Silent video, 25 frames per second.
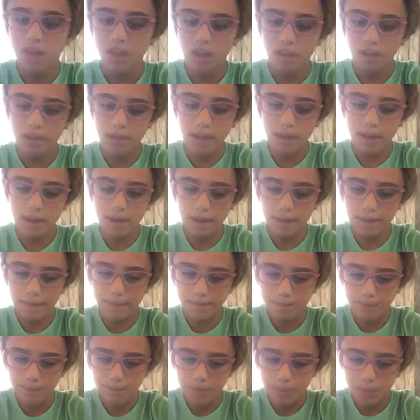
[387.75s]
And
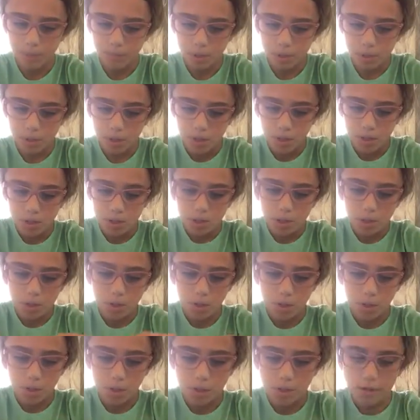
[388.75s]
then
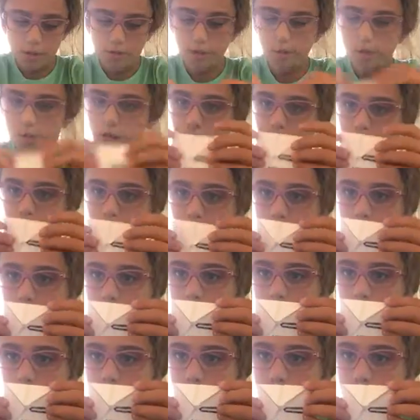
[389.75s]
you'll want to turn it
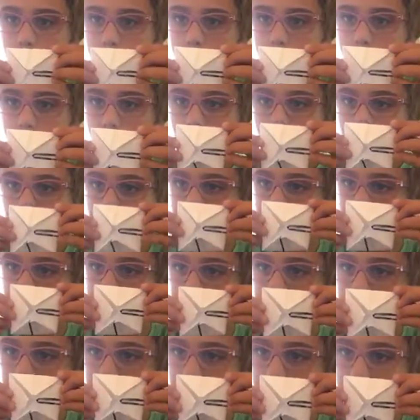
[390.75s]
over so it looks
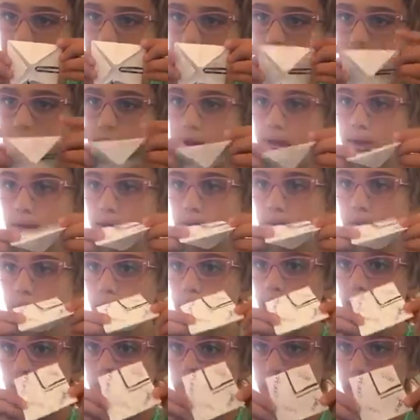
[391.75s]
like this,
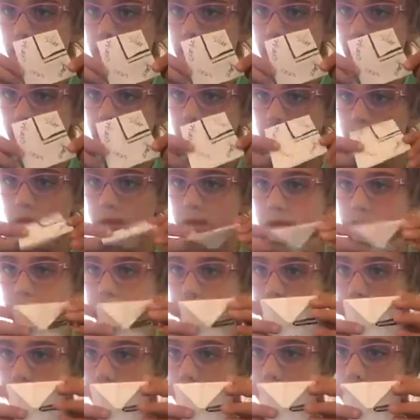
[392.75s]
from that to
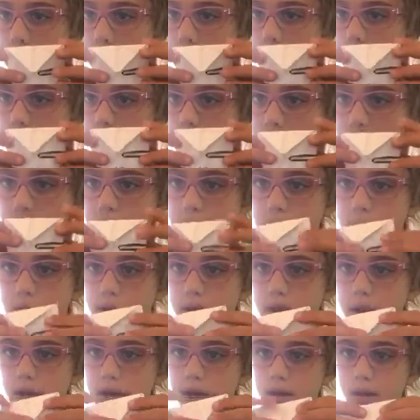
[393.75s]
this.
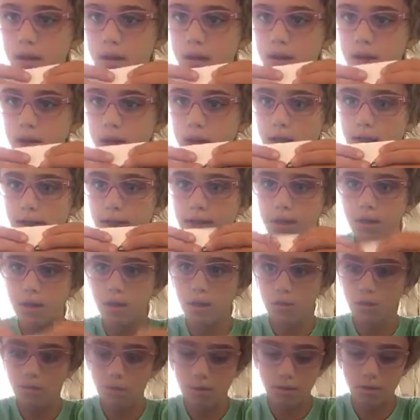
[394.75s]
And then
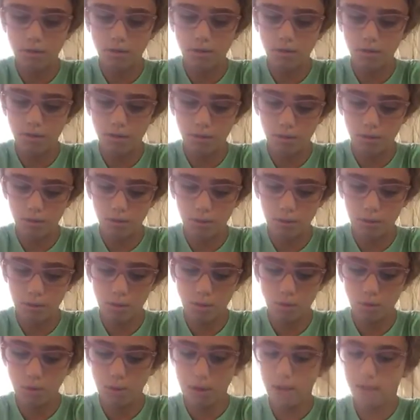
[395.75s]
you'll want to
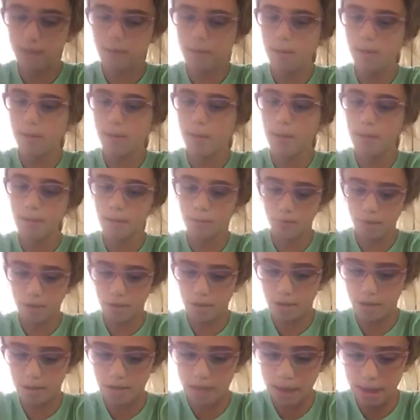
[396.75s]
write numbers
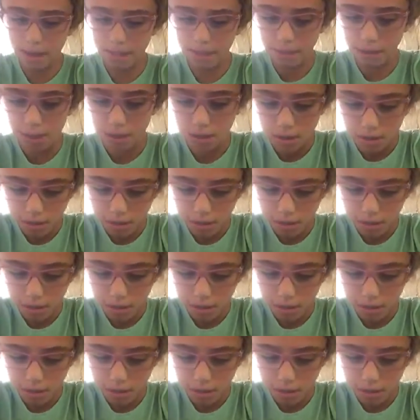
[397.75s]
on them.